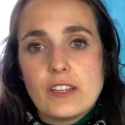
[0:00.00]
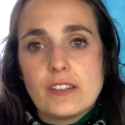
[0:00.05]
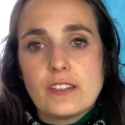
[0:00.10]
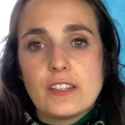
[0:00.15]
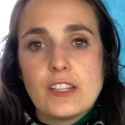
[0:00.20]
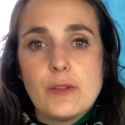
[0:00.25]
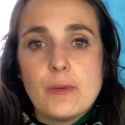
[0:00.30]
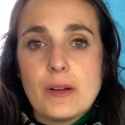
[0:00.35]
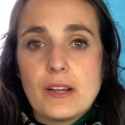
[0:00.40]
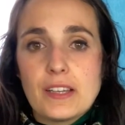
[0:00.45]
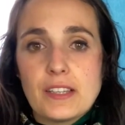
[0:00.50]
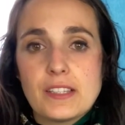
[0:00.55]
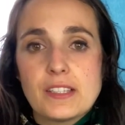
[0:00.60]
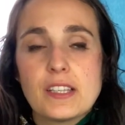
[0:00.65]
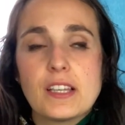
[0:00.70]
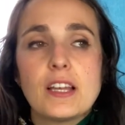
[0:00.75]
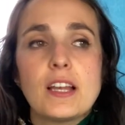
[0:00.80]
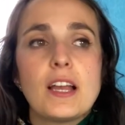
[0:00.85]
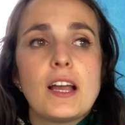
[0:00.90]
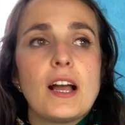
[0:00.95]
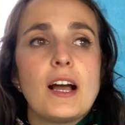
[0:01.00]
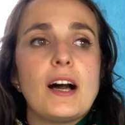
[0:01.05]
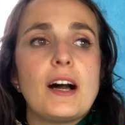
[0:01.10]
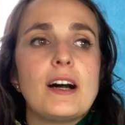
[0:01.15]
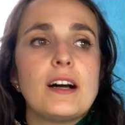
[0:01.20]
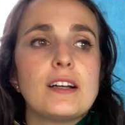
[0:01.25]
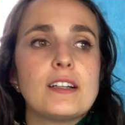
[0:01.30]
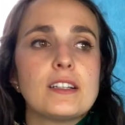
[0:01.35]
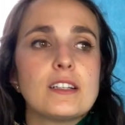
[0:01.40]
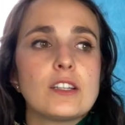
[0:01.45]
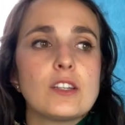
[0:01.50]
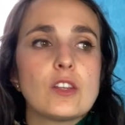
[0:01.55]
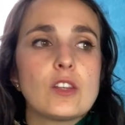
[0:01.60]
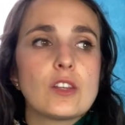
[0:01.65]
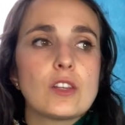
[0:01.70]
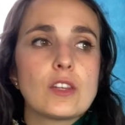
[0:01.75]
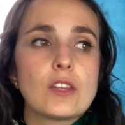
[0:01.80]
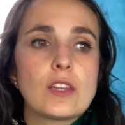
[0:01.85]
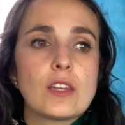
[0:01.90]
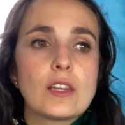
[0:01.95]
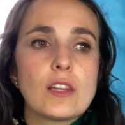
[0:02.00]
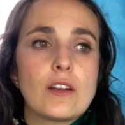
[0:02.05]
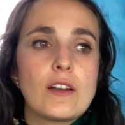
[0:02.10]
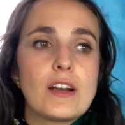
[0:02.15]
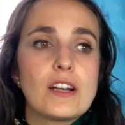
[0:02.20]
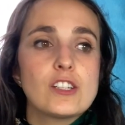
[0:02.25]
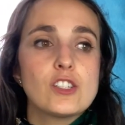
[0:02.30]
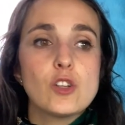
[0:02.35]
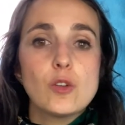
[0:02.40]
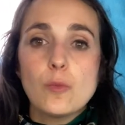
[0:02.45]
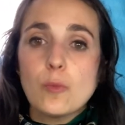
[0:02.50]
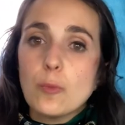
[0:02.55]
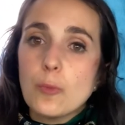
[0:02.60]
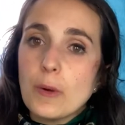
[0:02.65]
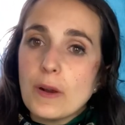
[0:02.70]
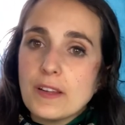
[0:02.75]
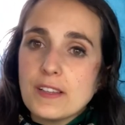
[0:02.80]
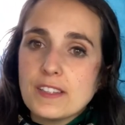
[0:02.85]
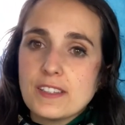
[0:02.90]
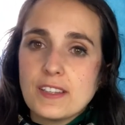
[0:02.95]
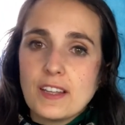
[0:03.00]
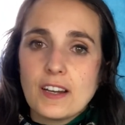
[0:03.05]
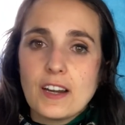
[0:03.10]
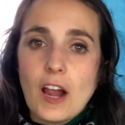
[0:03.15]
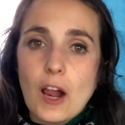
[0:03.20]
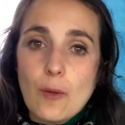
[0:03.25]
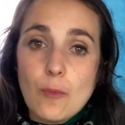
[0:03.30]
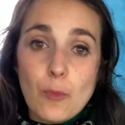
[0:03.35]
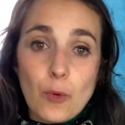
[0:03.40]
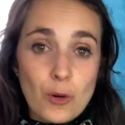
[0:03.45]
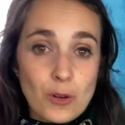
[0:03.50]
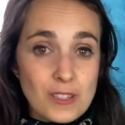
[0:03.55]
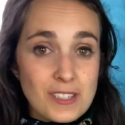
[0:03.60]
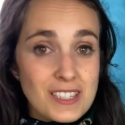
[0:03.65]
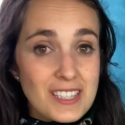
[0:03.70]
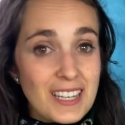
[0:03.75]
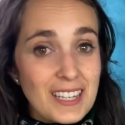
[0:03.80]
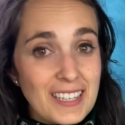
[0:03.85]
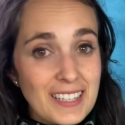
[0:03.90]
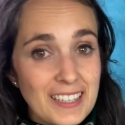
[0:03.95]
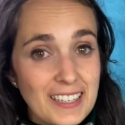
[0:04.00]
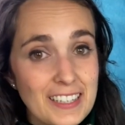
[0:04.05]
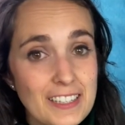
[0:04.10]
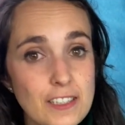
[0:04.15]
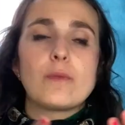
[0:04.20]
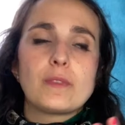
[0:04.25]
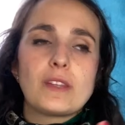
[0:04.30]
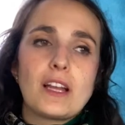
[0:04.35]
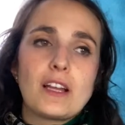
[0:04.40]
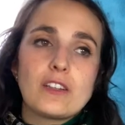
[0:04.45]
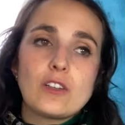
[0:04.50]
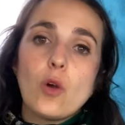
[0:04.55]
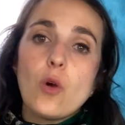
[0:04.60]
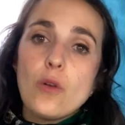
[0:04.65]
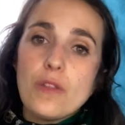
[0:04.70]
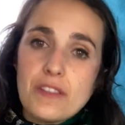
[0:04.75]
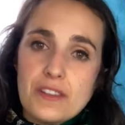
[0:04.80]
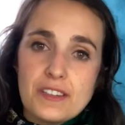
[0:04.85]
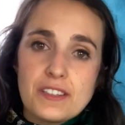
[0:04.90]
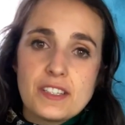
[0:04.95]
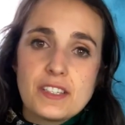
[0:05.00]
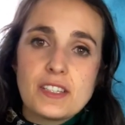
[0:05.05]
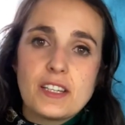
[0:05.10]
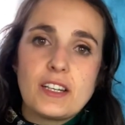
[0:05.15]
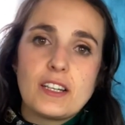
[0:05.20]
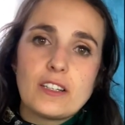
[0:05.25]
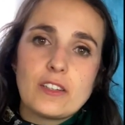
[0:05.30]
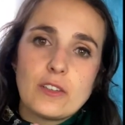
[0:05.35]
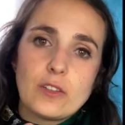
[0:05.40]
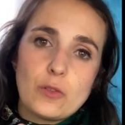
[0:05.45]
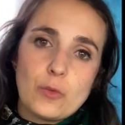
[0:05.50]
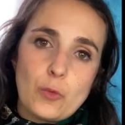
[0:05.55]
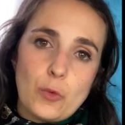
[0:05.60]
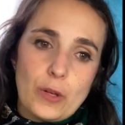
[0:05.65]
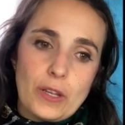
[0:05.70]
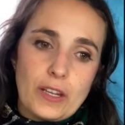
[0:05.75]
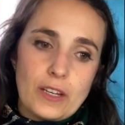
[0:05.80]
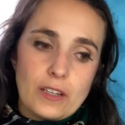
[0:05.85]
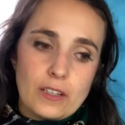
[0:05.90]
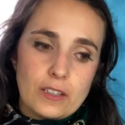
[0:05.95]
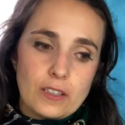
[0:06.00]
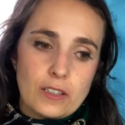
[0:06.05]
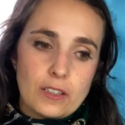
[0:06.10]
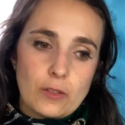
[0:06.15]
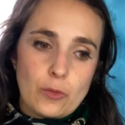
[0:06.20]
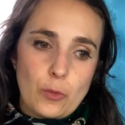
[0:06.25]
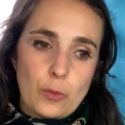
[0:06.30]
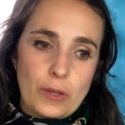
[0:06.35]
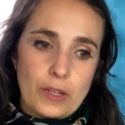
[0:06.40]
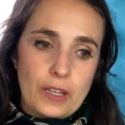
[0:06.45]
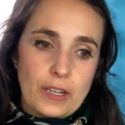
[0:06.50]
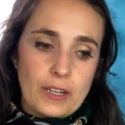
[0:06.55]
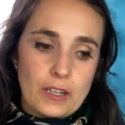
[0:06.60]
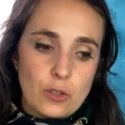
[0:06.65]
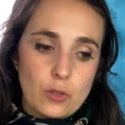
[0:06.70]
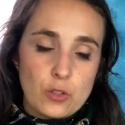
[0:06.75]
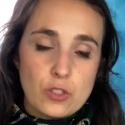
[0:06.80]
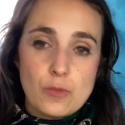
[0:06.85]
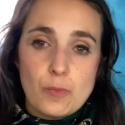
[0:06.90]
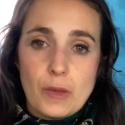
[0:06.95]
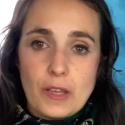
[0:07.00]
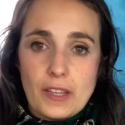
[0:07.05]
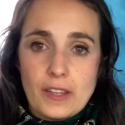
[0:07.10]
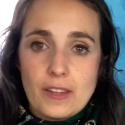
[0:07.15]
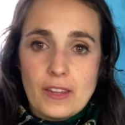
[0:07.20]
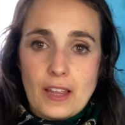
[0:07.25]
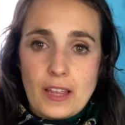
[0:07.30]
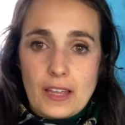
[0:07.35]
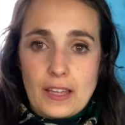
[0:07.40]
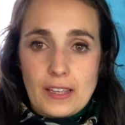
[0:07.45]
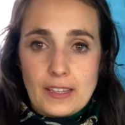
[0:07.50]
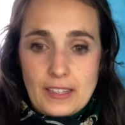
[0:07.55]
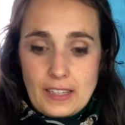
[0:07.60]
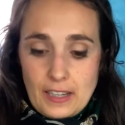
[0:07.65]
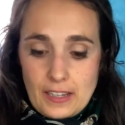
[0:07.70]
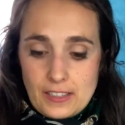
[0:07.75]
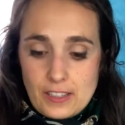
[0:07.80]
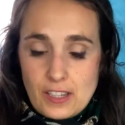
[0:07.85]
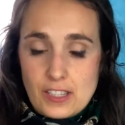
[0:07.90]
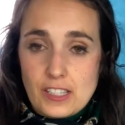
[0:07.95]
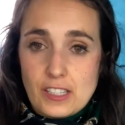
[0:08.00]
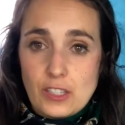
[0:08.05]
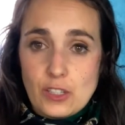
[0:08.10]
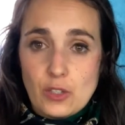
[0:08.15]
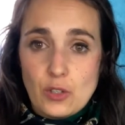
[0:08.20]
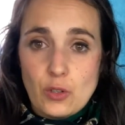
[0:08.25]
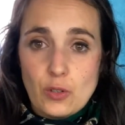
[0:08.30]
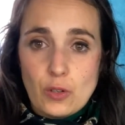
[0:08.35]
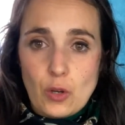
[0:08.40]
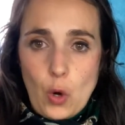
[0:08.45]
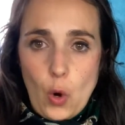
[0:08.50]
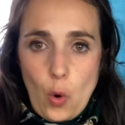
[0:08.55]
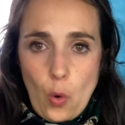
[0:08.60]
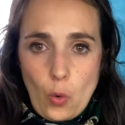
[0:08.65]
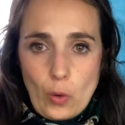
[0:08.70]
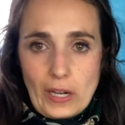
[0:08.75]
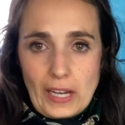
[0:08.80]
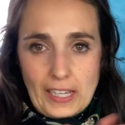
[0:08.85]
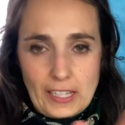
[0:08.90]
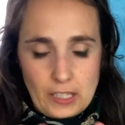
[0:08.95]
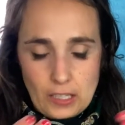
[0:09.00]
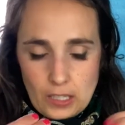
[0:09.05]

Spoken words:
device, and there are some parts that are more delicate than others, and we cannot make the electricity go like